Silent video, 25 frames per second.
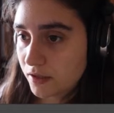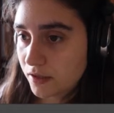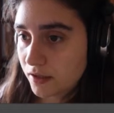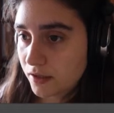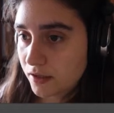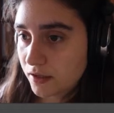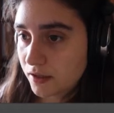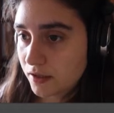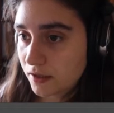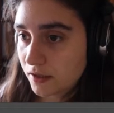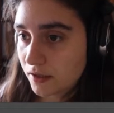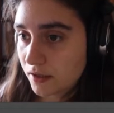
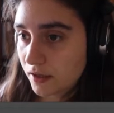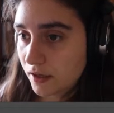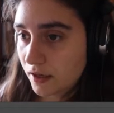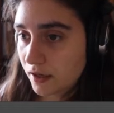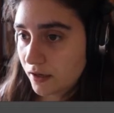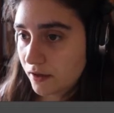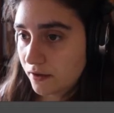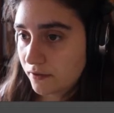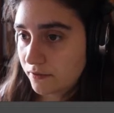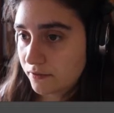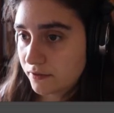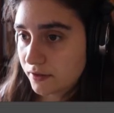and then
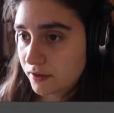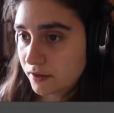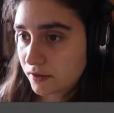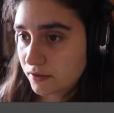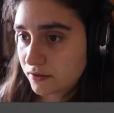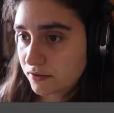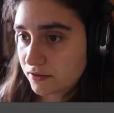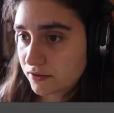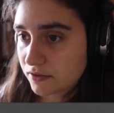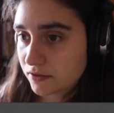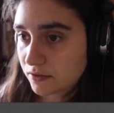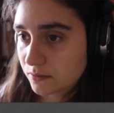
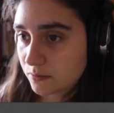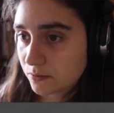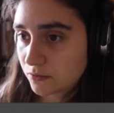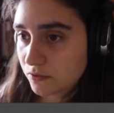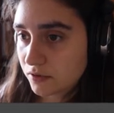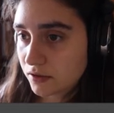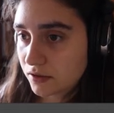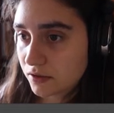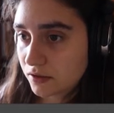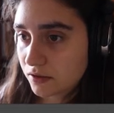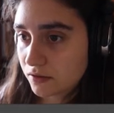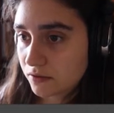having some
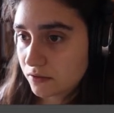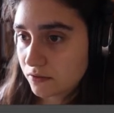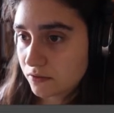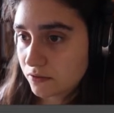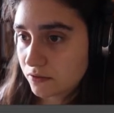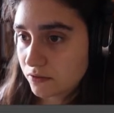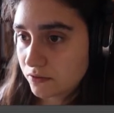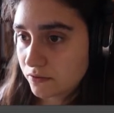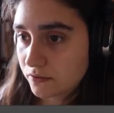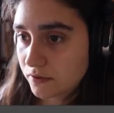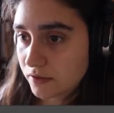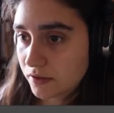
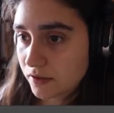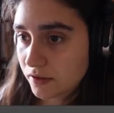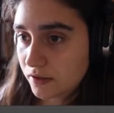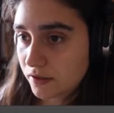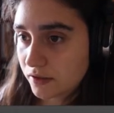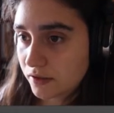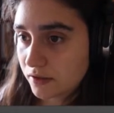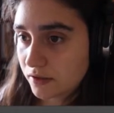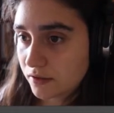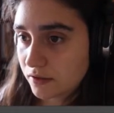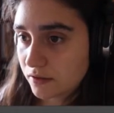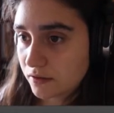windows over
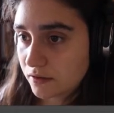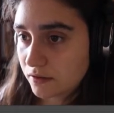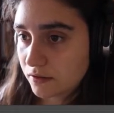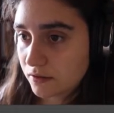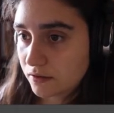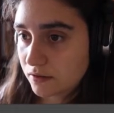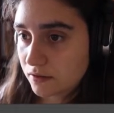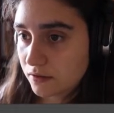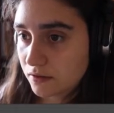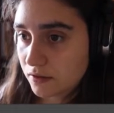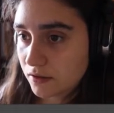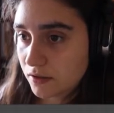there
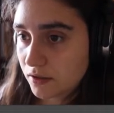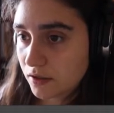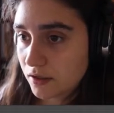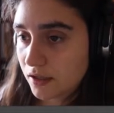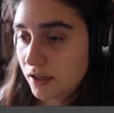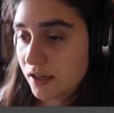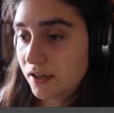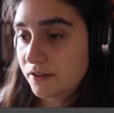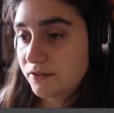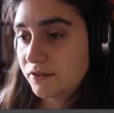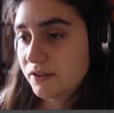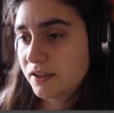
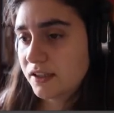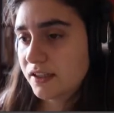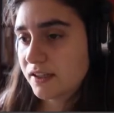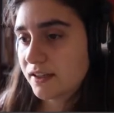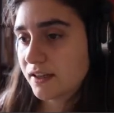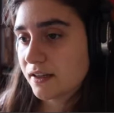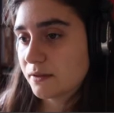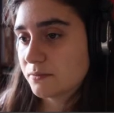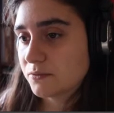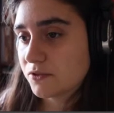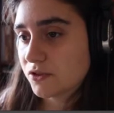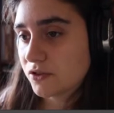I feel
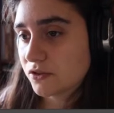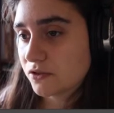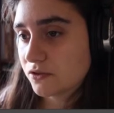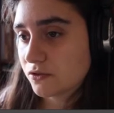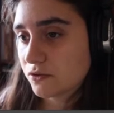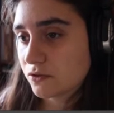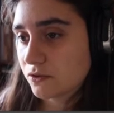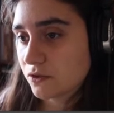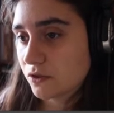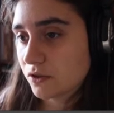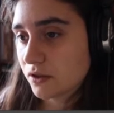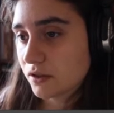like I'm
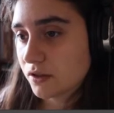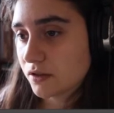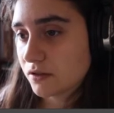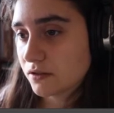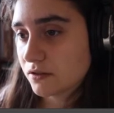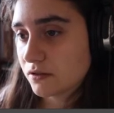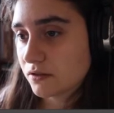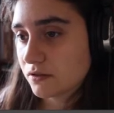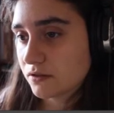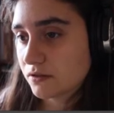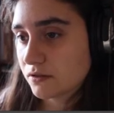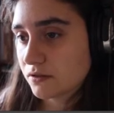just
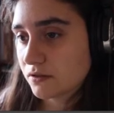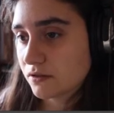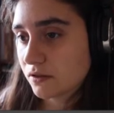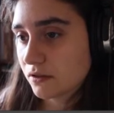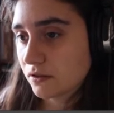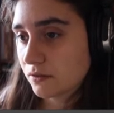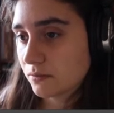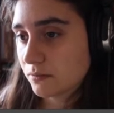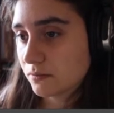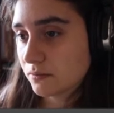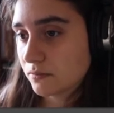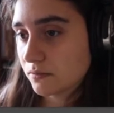drawing
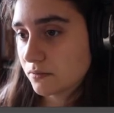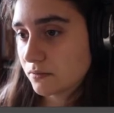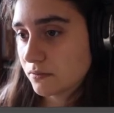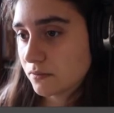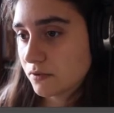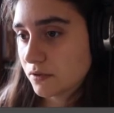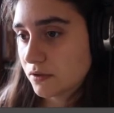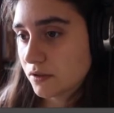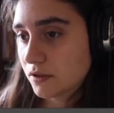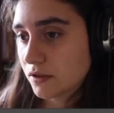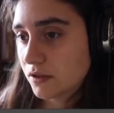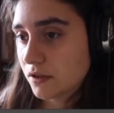some
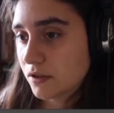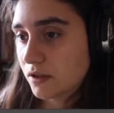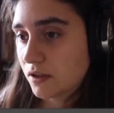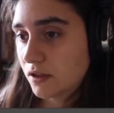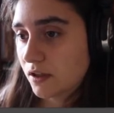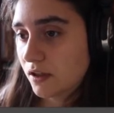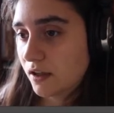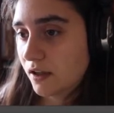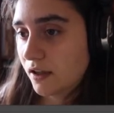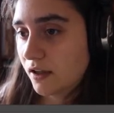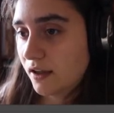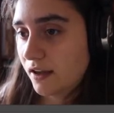
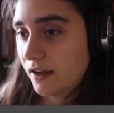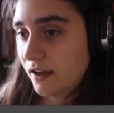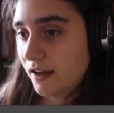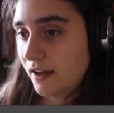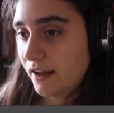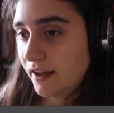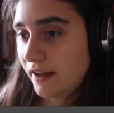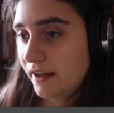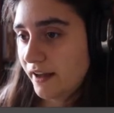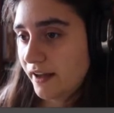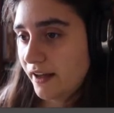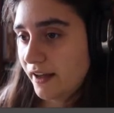
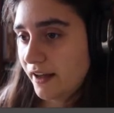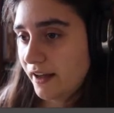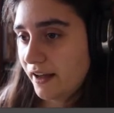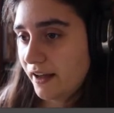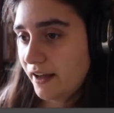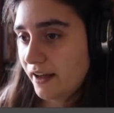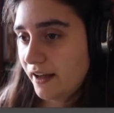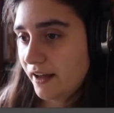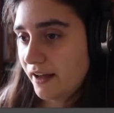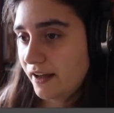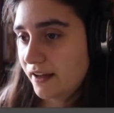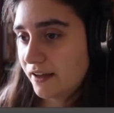
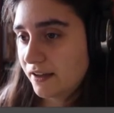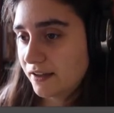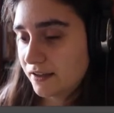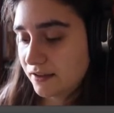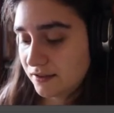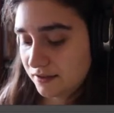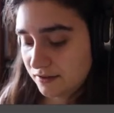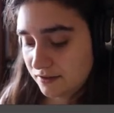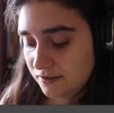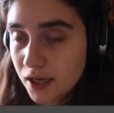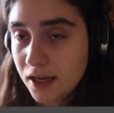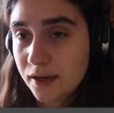ah
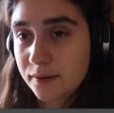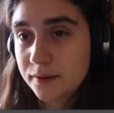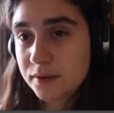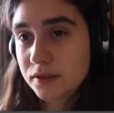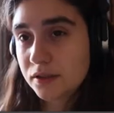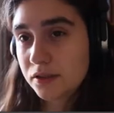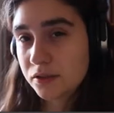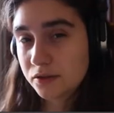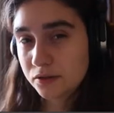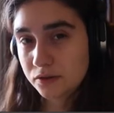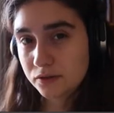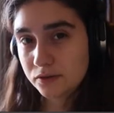I
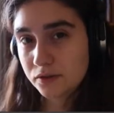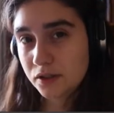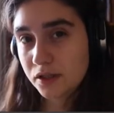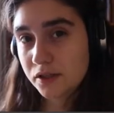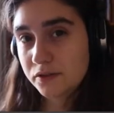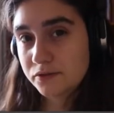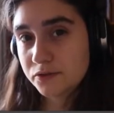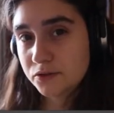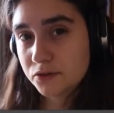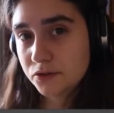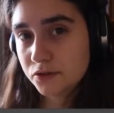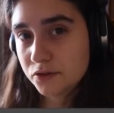would lo
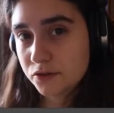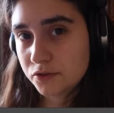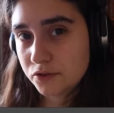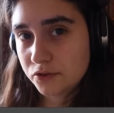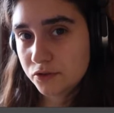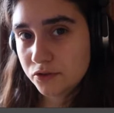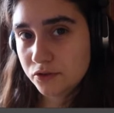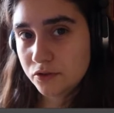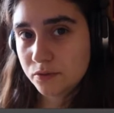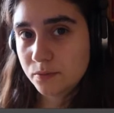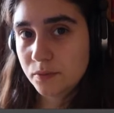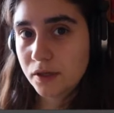love to
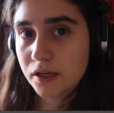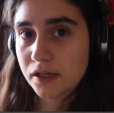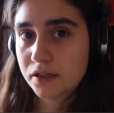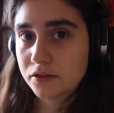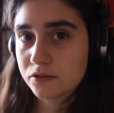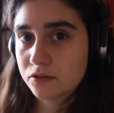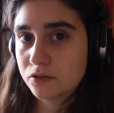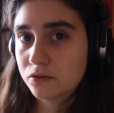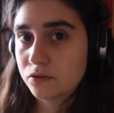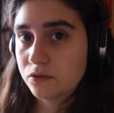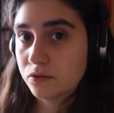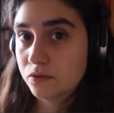use some
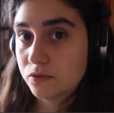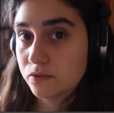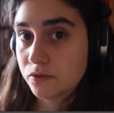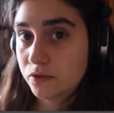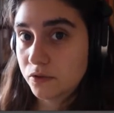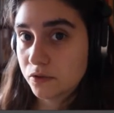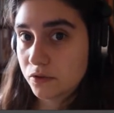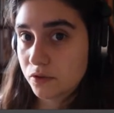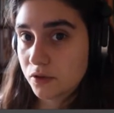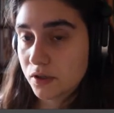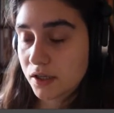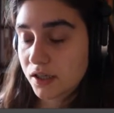art
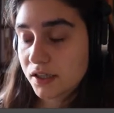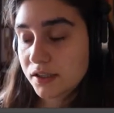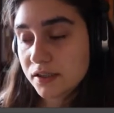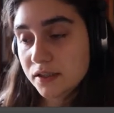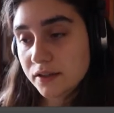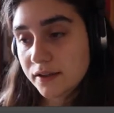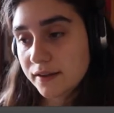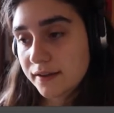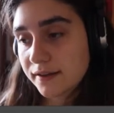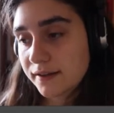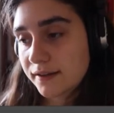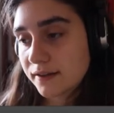nouveau
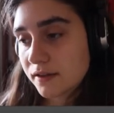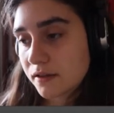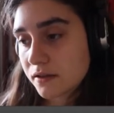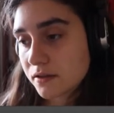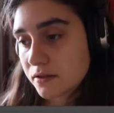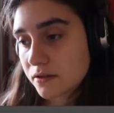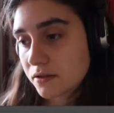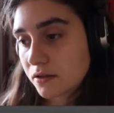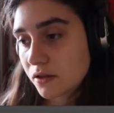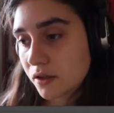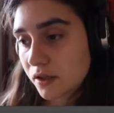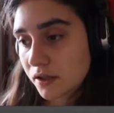kind of
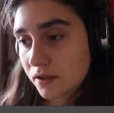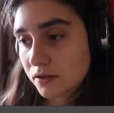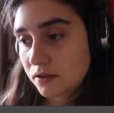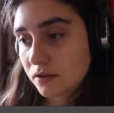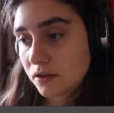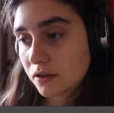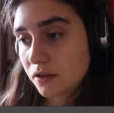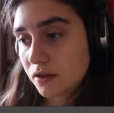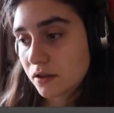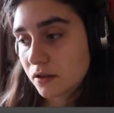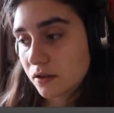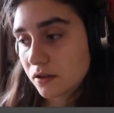things
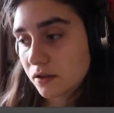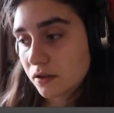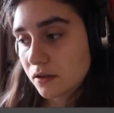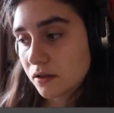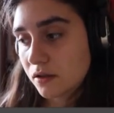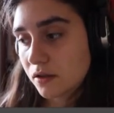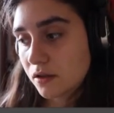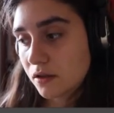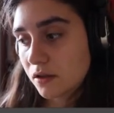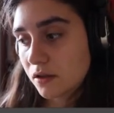in the